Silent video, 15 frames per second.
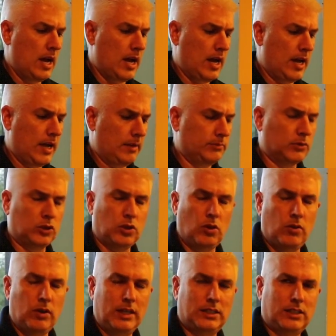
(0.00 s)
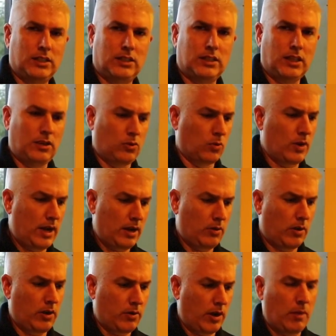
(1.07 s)
Um, so it's just a great,
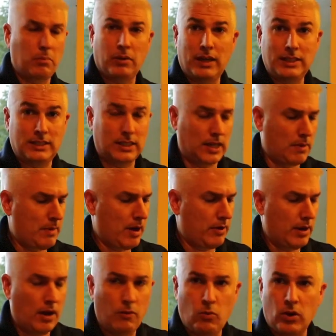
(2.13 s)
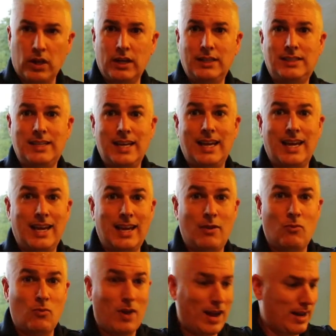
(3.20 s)
great, great place to come out. Now we're gonna dig
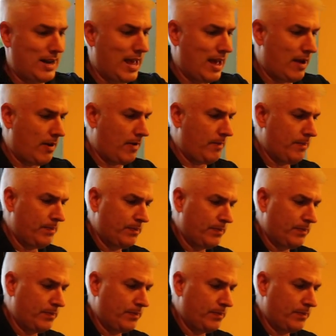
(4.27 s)
in right now.